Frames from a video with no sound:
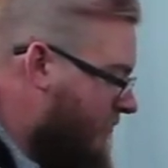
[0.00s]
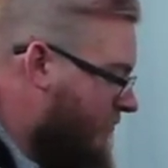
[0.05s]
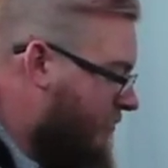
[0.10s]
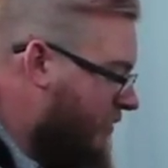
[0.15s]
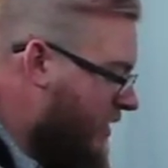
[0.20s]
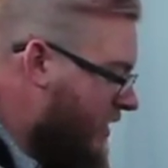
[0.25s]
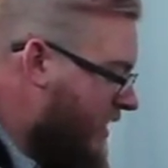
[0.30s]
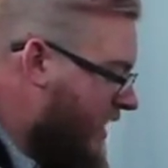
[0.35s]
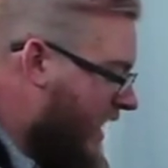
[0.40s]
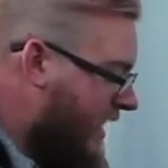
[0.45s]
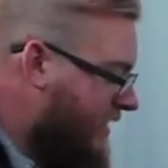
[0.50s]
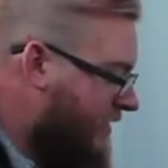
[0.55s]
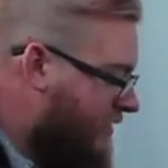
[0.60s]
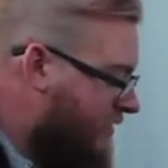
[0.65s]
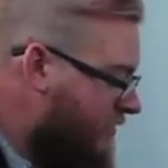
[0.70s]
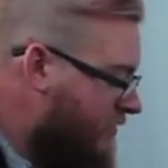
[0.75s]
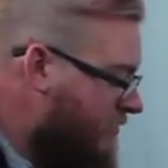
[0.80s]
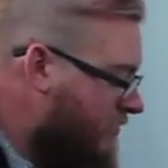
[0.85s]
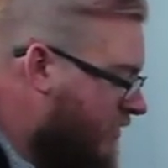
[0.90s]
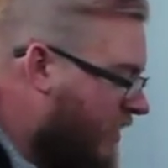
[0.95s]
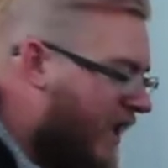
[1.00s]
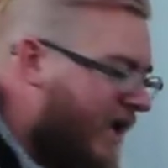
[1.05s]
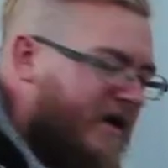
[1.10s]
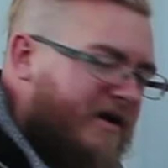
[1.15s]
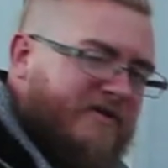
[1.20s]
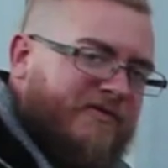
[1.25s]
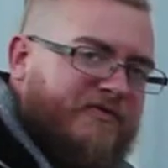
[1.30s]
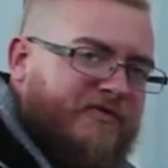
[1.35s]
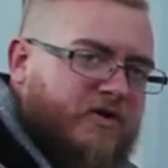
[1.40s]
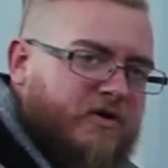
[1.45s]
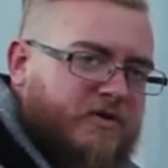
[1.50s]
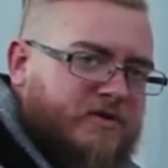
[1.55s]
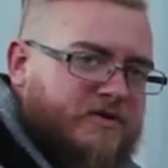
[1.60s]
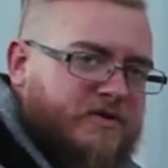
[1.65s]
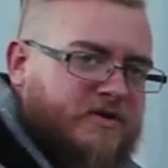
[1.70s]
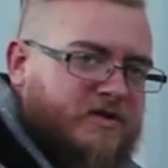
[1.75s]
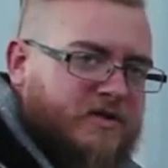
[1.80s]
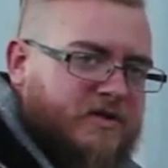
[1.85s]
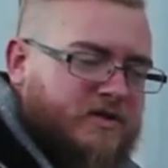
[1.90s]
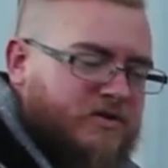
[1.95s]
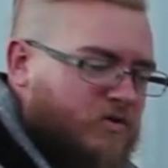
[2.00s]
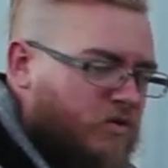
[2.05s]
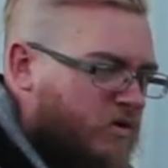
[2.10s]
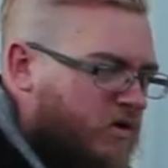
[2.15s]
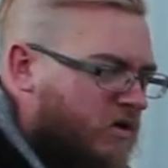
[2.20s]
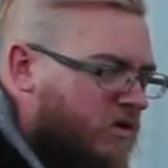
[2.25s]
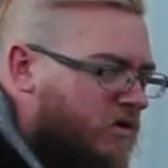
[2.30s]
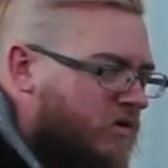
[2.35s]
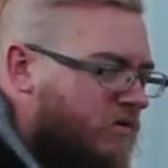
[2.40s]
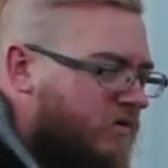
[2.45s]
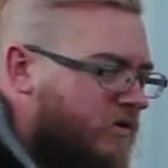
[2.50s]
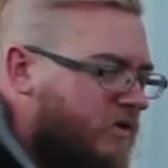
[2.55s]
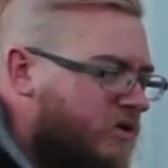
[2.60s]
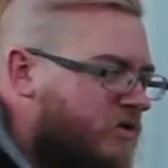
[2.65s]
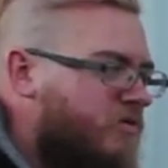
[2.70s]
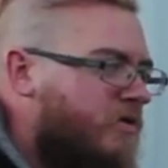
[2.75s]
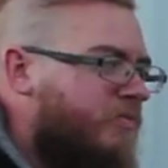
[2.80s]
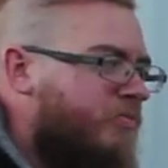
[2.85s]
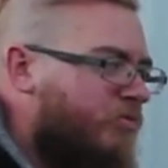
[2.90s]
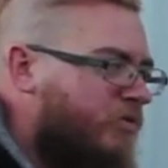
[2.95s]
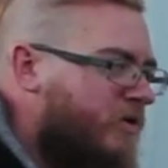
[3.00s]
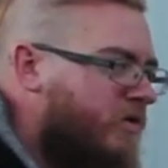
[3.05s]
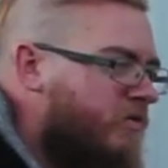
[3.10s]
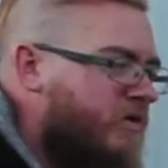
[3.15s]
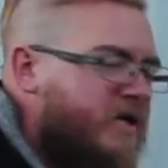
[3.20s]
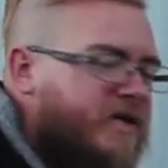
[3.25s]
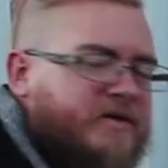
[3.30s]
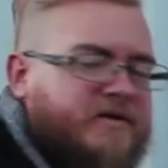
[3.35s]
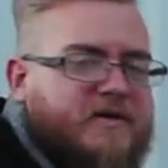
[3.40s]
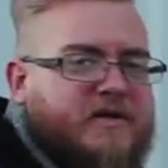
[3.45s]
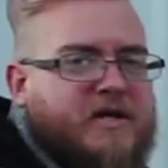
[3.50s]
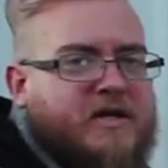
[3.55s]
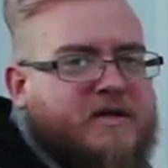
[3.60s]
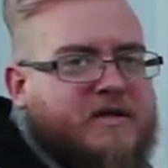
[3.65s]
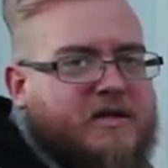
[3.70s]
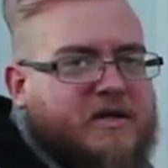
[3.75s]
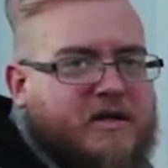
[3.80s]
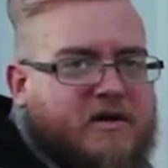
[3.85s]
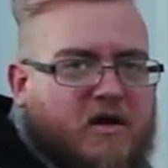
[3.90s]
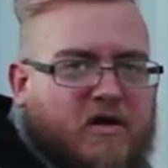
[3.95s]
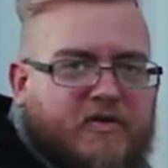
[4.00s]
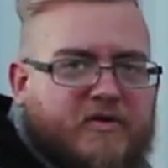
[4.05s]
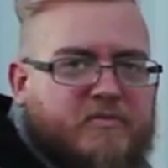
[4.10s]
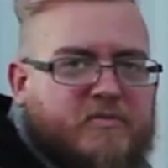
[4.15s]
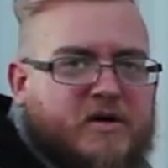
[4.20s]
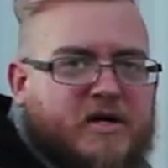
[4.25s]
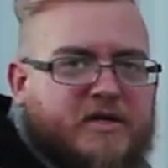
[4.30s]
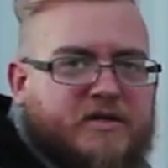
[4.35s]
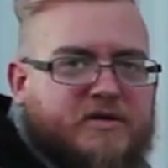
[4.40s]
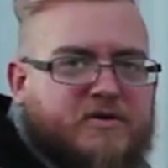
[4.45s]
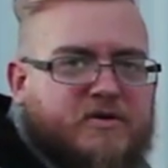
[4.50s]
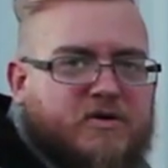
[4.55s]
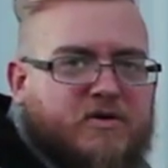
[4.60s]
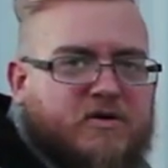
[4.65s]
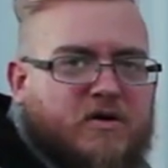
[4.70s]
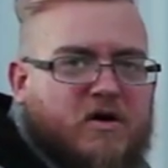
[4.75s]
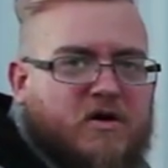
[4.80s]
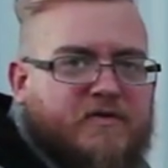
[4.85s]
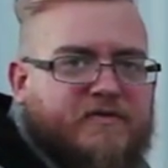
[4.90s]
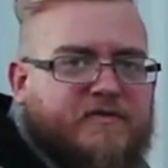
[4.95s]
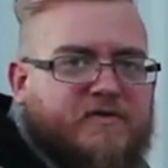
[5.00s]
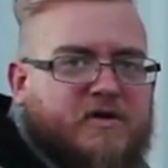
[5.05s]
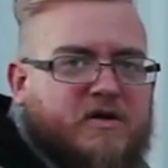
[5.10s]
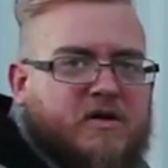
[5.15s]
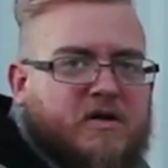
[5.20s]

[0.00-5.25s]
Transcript: But I do like first to sort of do a pre-rinse again to get all the mud and dirt off,